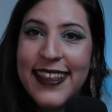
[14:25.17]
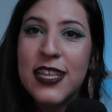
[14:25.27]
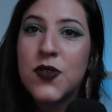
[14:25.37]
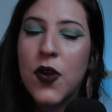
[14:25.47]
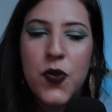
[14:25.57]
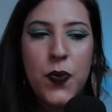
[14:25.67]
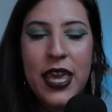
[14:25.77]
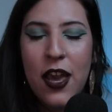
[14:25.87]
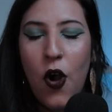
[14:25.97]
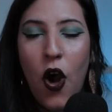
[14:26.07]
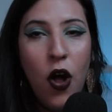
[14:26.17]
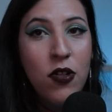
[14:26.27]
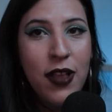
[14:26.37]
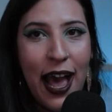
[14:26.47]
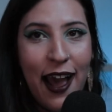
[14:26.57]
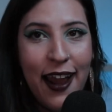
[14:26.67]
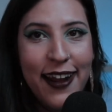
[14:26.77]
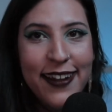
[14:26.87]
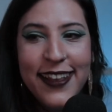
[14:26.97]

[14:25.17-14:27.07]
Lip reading: That's what we all are.